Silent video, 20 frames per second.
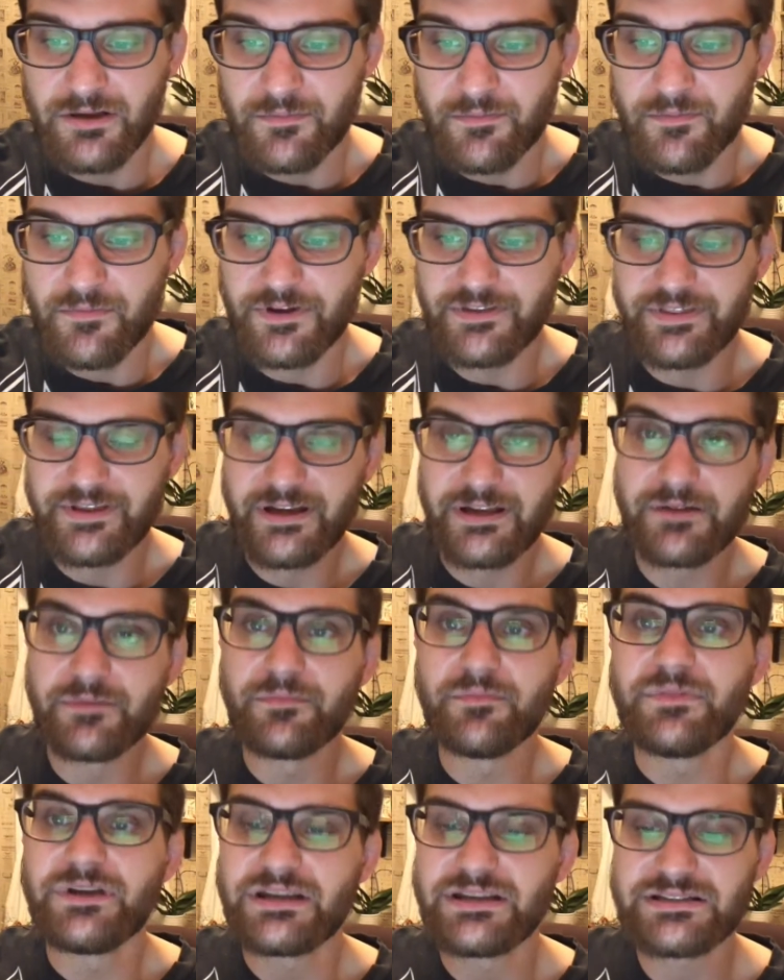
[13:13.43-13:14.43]
but then
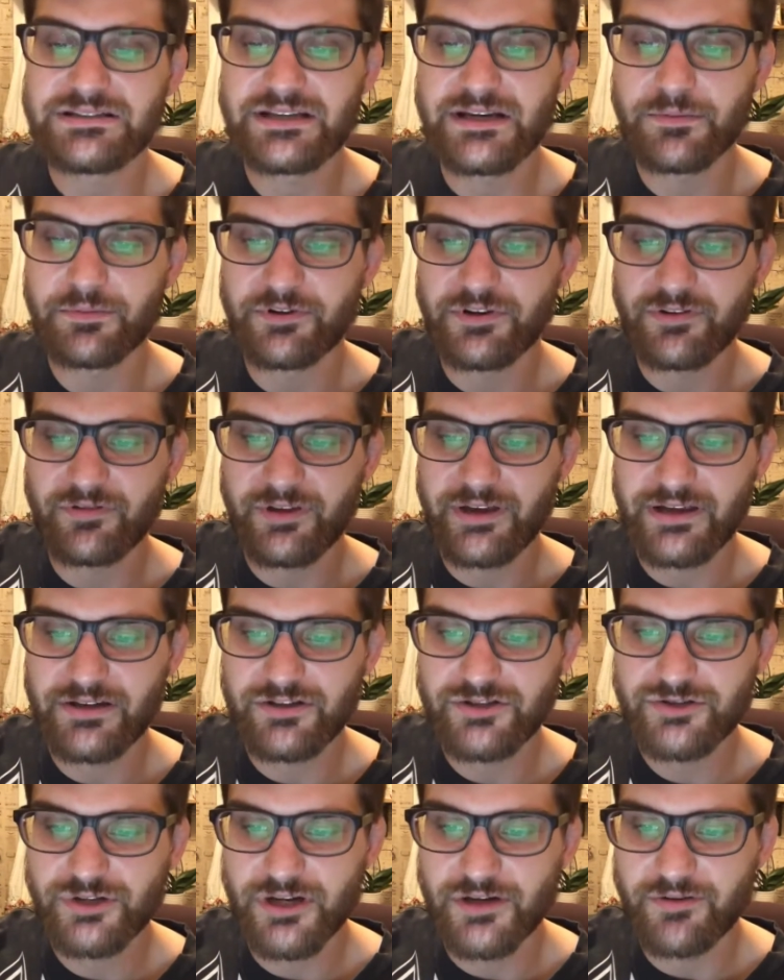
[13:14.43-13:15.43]
he's able to land a
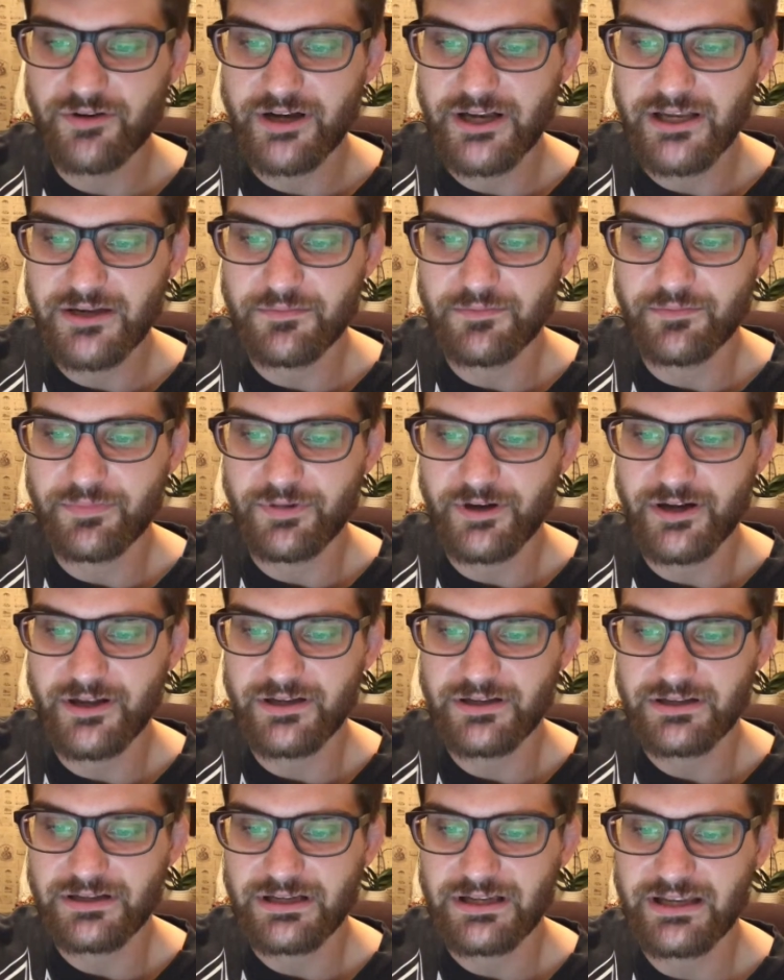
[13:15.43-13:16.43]
straight right, but
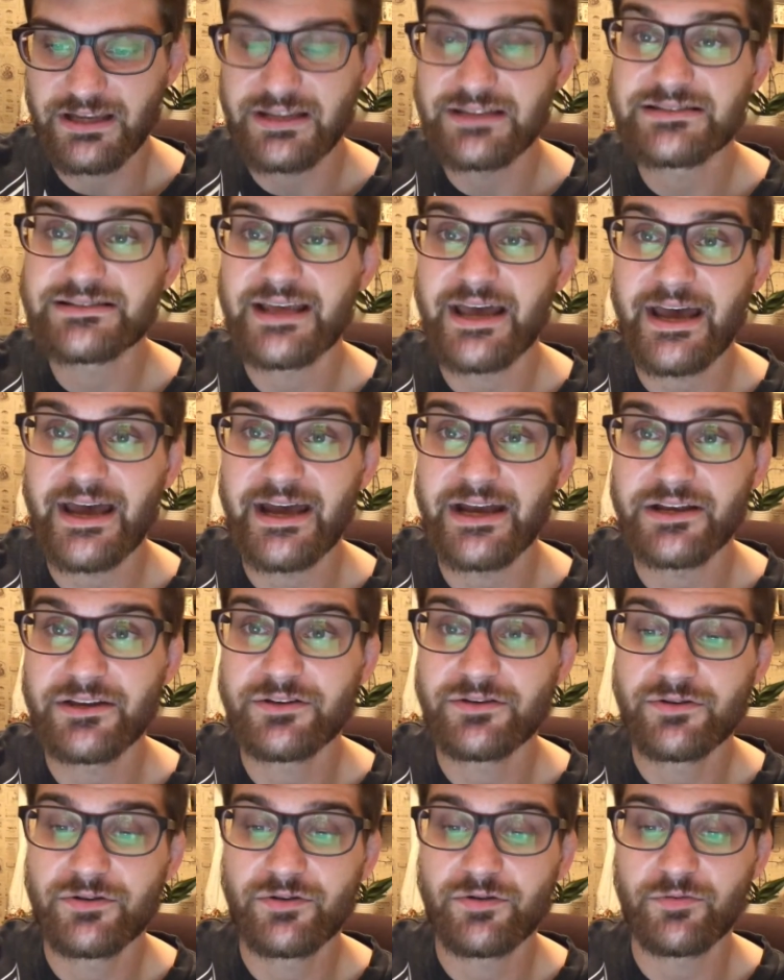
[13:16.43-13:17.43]
he gets tagged
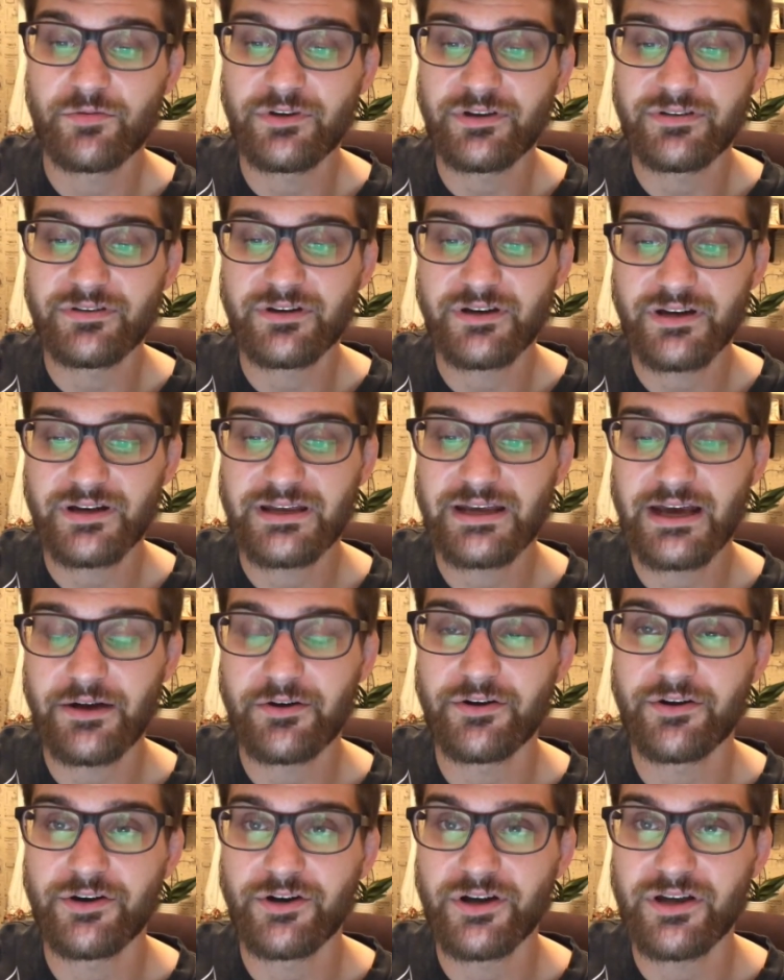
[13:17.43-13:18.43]
with a
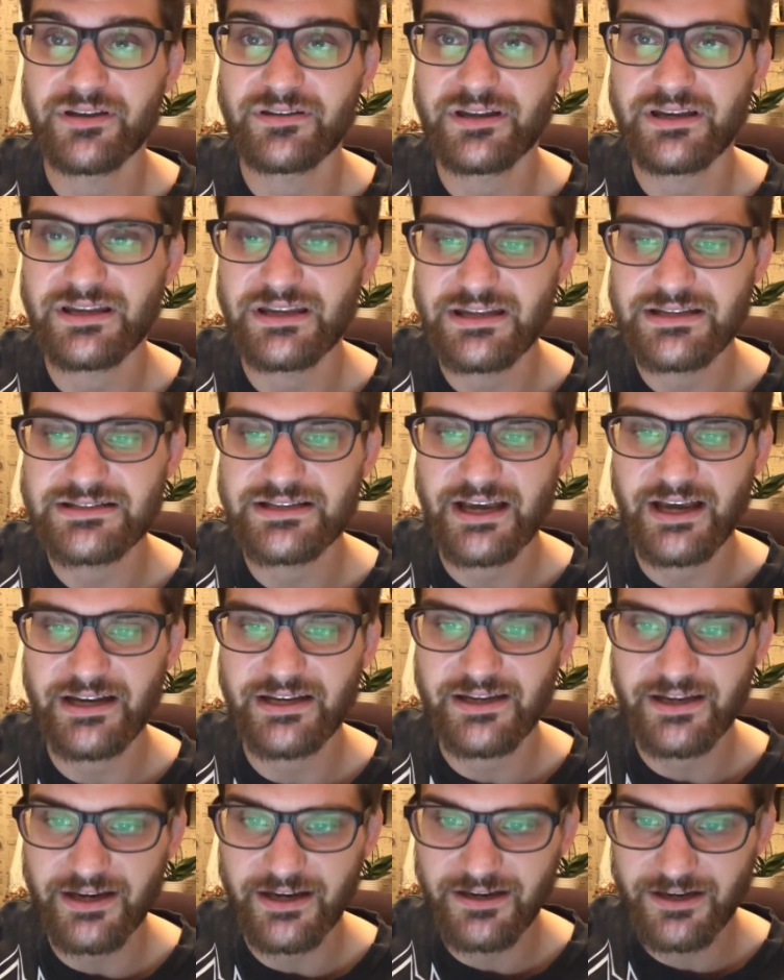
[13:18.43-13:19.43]
counter hook, and then he eats a head
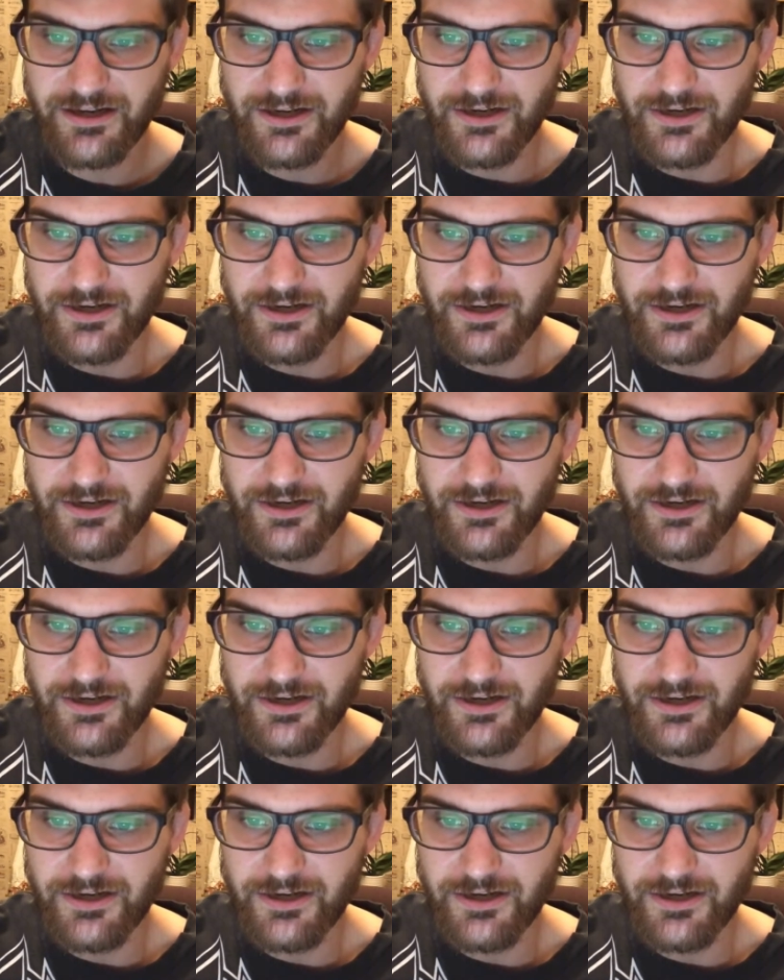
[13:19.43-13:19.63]
kick.